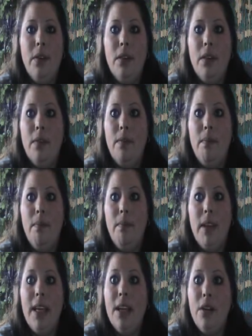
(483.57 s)
the
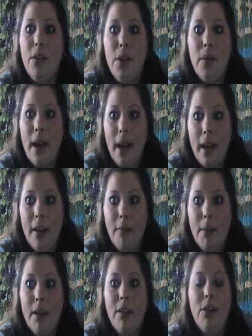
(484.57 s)
vehicle you
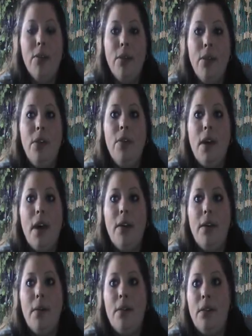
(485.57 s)
have, because you lose
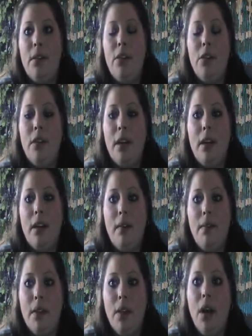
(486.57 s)
value as soon as you take it
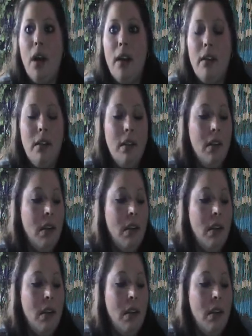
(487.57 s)
off the lot.